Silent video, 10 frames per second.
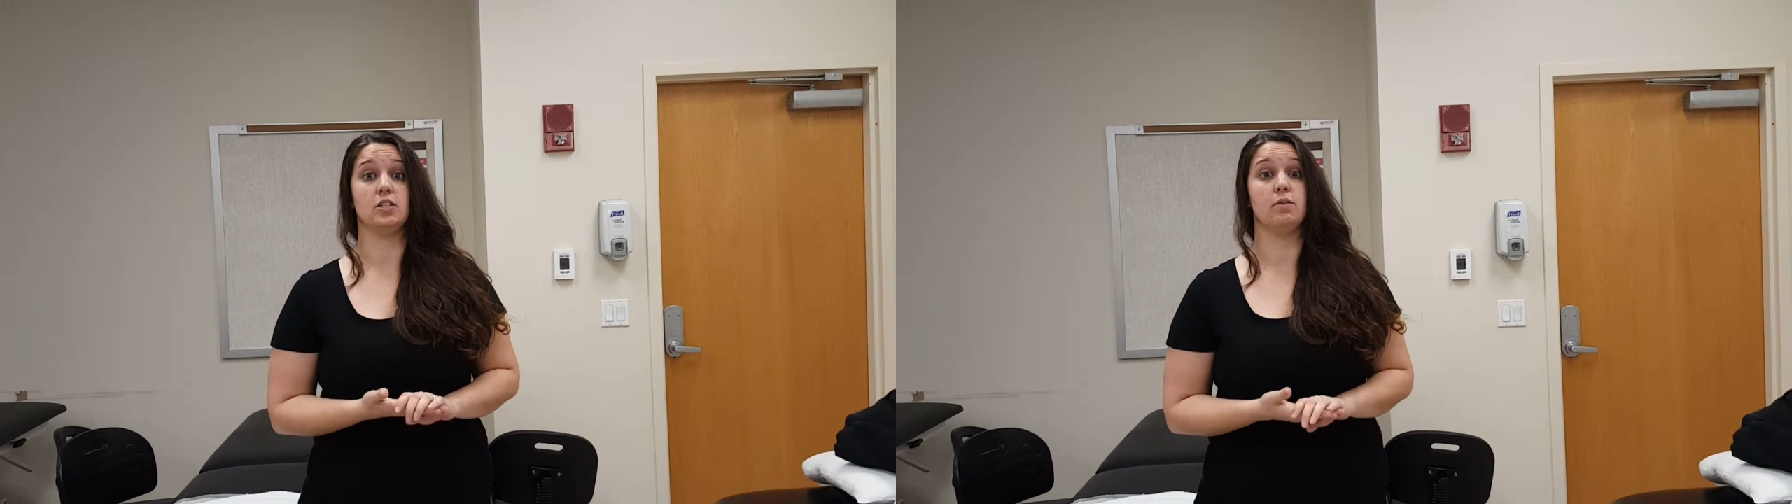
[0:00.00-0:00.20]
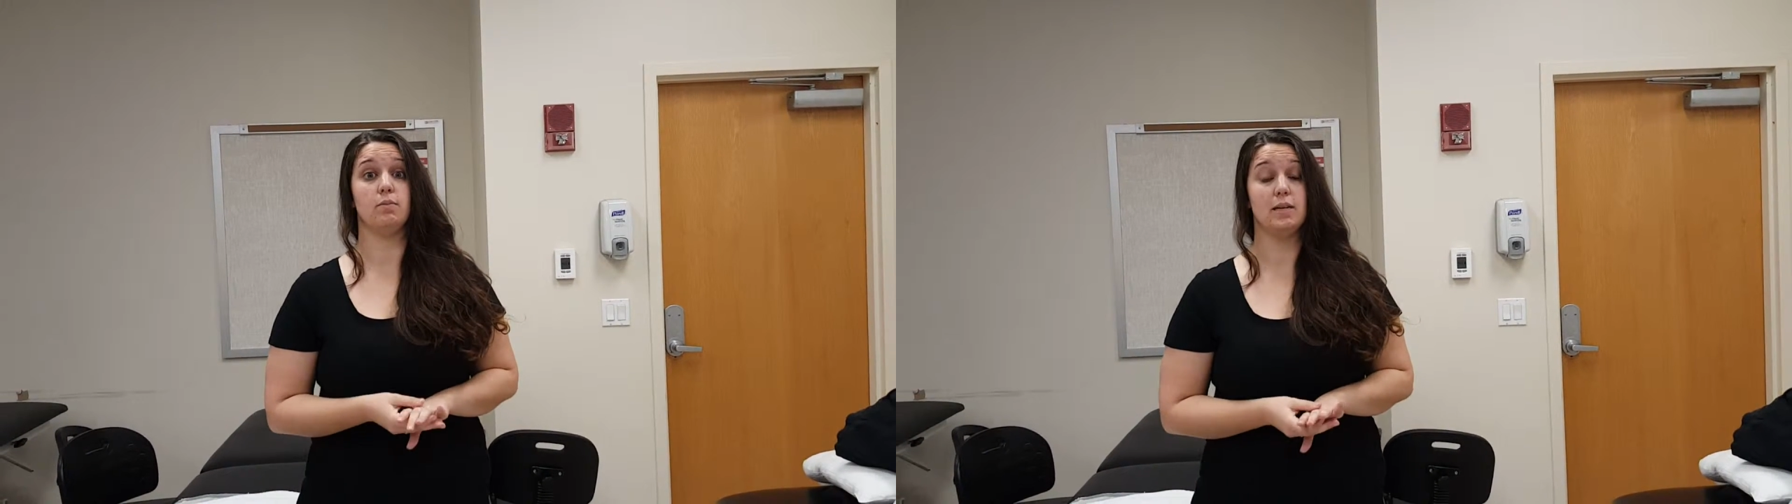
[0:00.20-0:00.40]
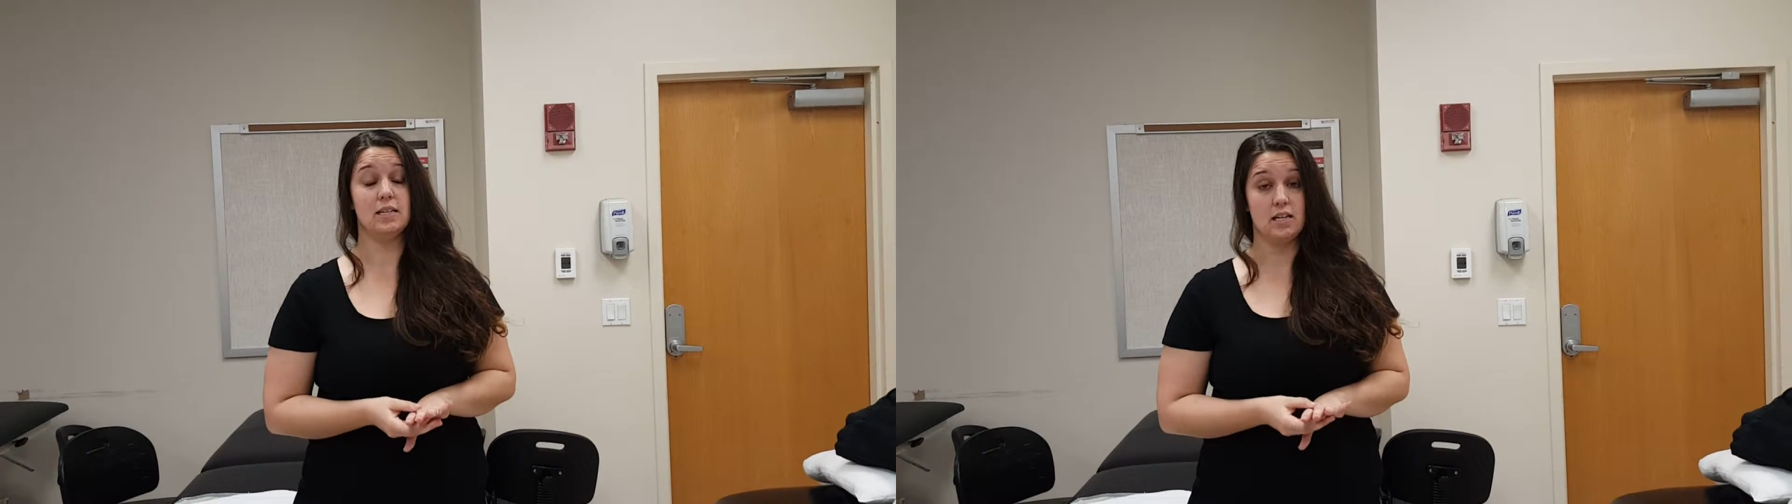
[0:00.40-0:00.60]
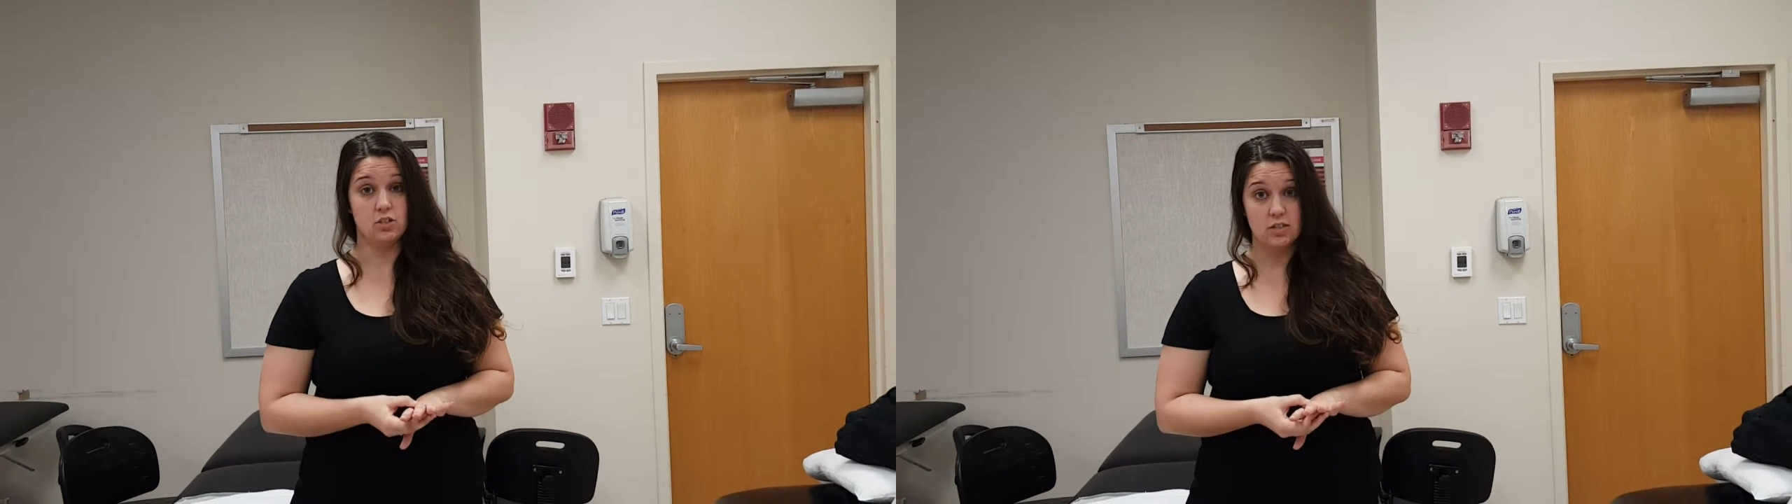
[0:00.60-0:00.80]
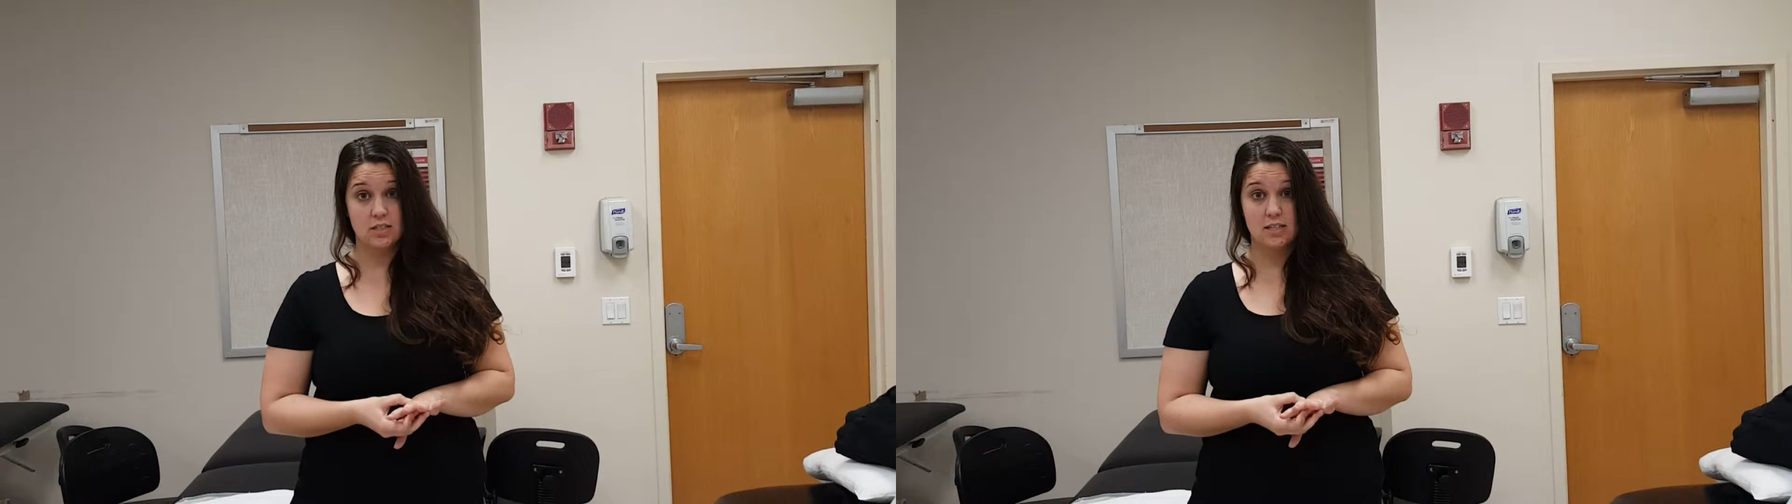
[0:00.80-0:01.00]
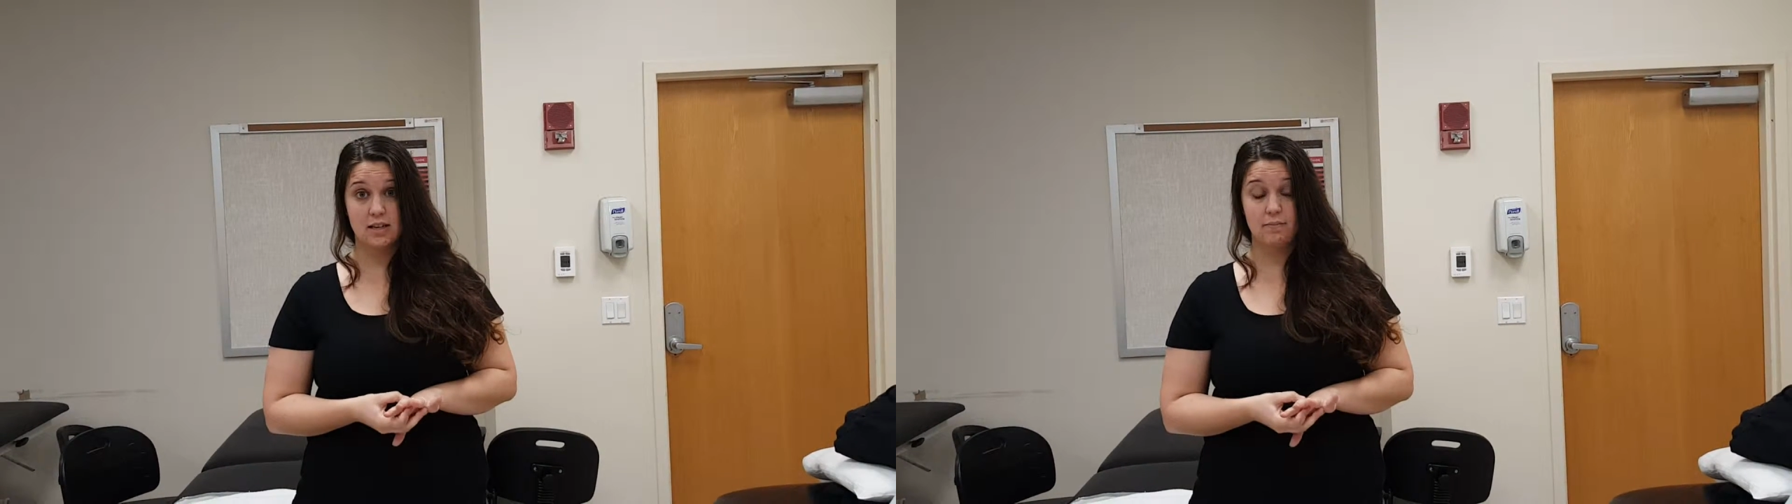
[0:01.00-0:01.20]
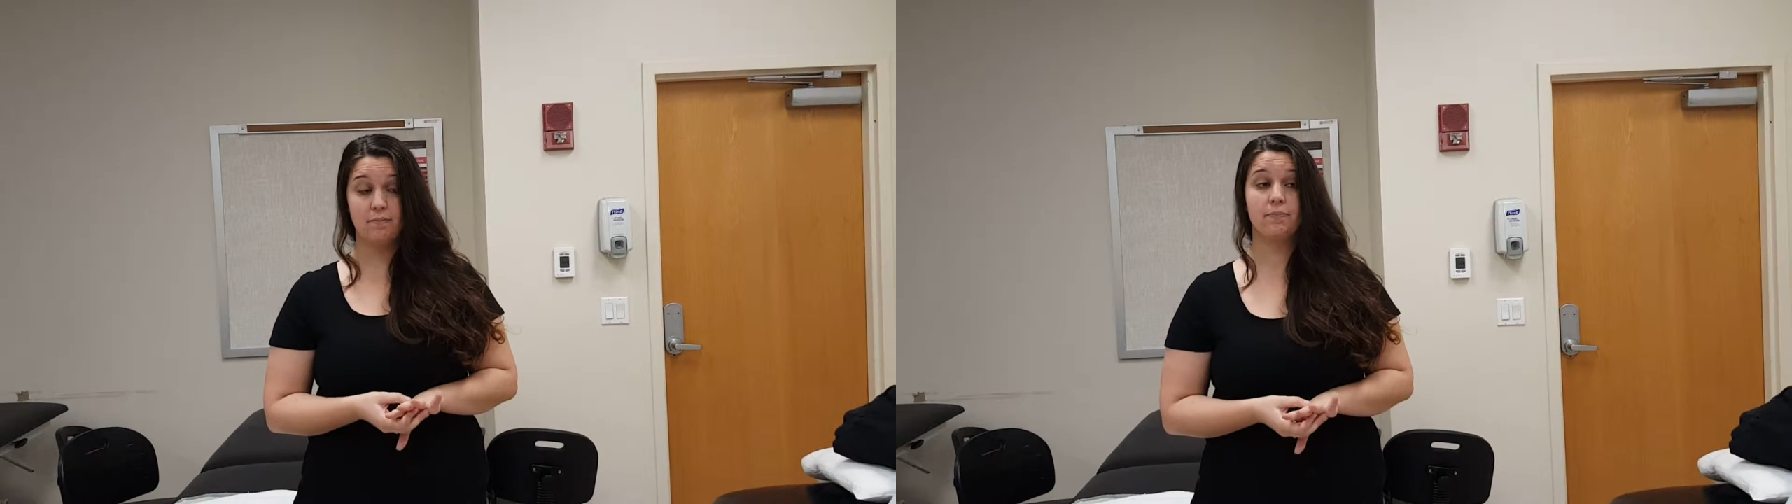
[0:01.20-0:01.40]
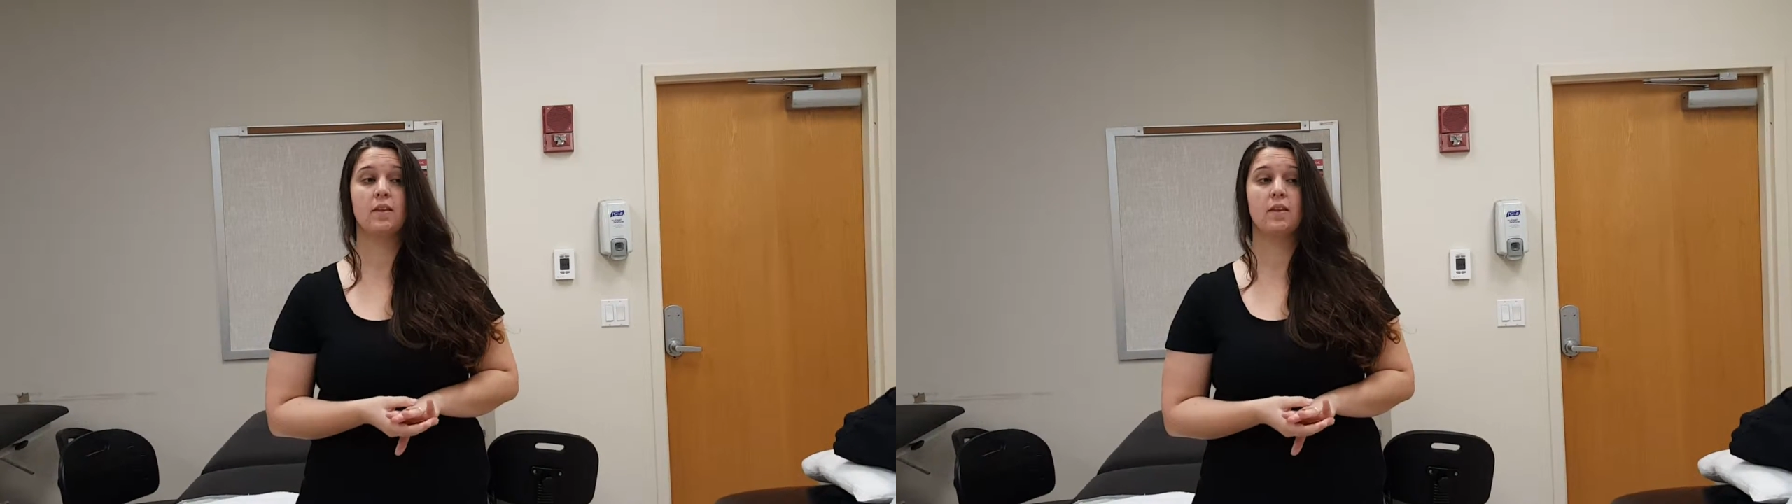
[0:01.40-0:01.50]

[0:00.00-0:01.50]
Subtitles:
it would be dangerous to them.